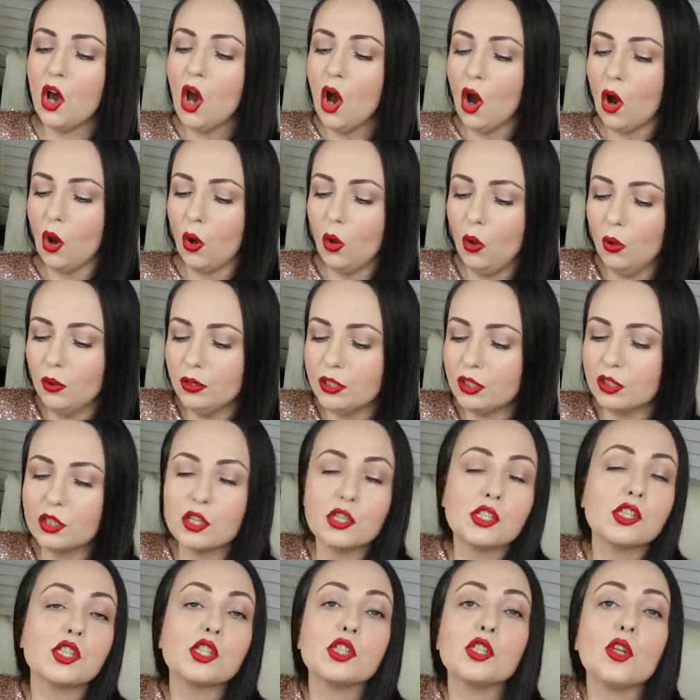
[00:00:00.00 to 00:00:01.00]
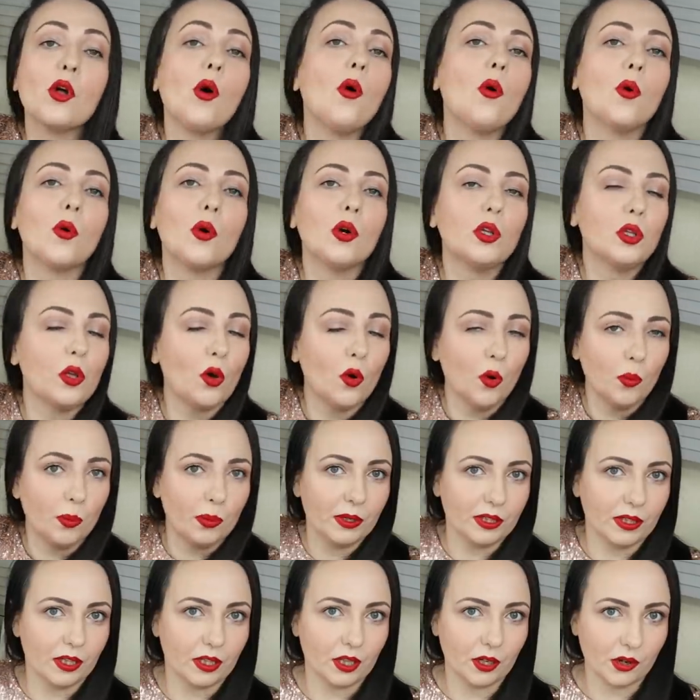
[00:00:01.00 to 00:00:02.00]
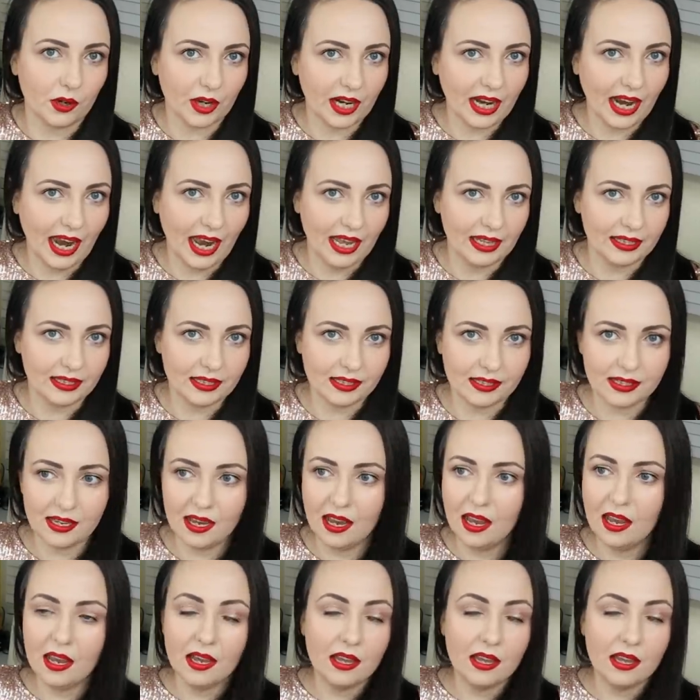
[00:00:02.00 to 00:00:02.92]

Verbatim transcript: holding a snow globe in her hands.